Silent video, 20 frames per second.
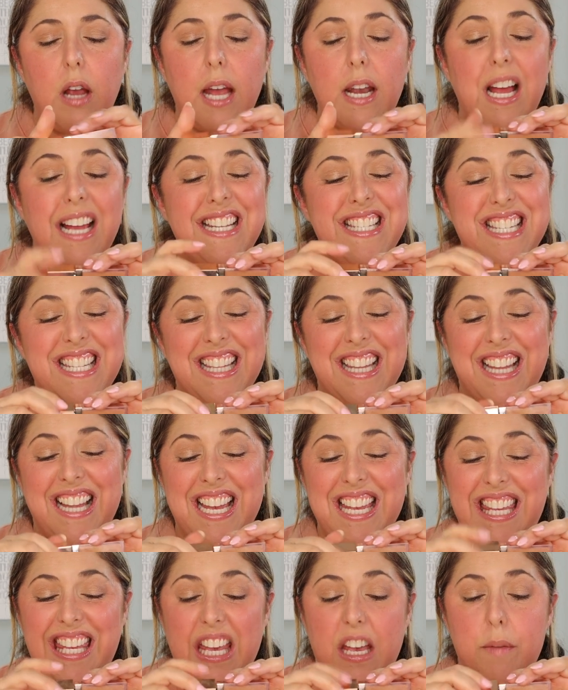and I didn't
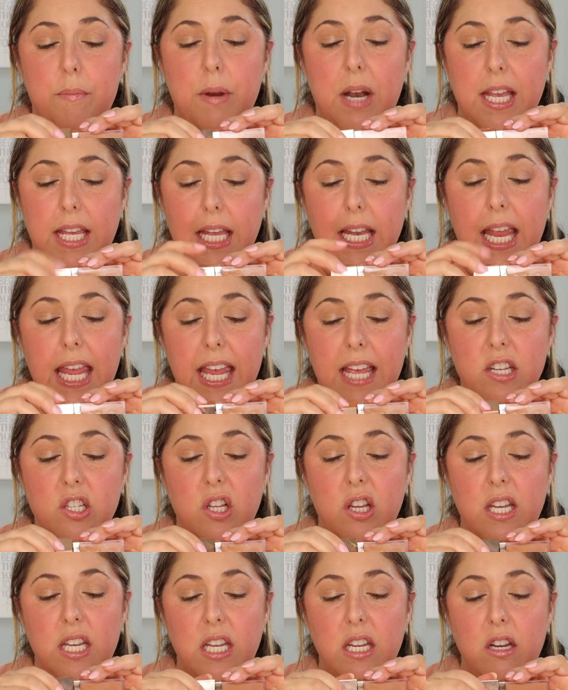like it, but I can
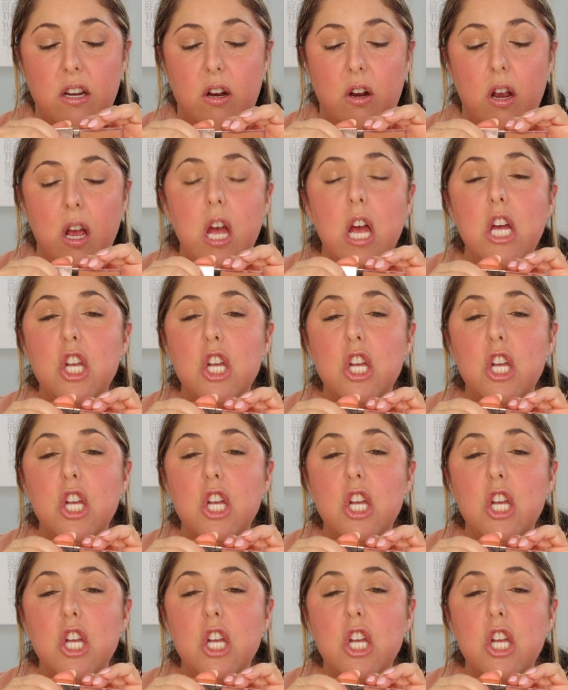handle it here.